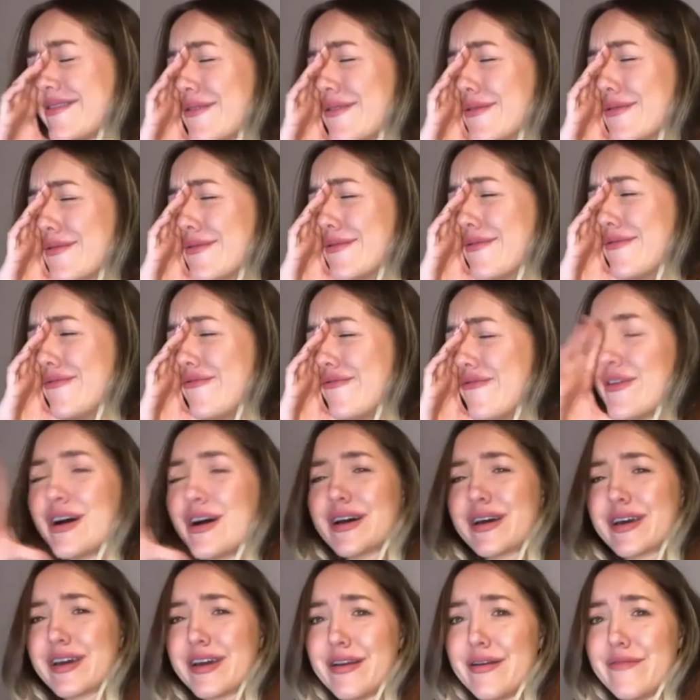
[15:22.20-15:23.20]
so
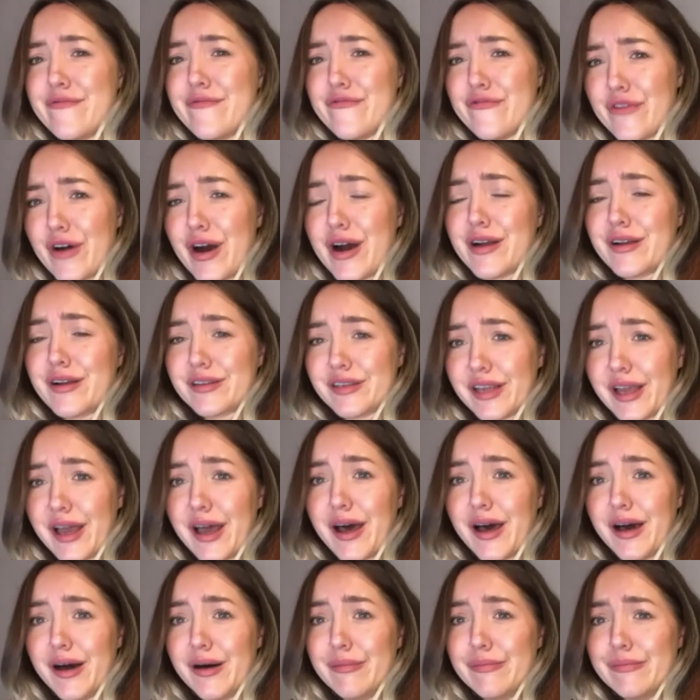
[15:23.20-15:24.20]
fucking fucked
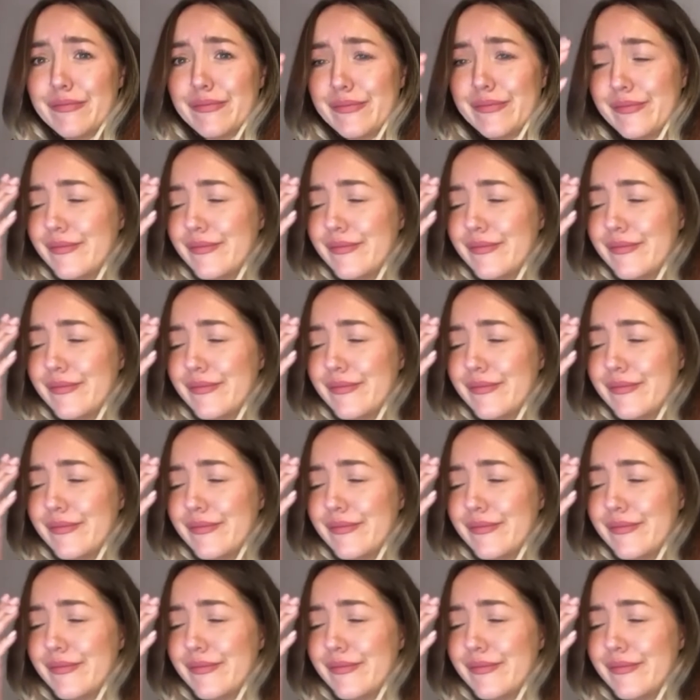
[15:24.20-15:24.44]
up.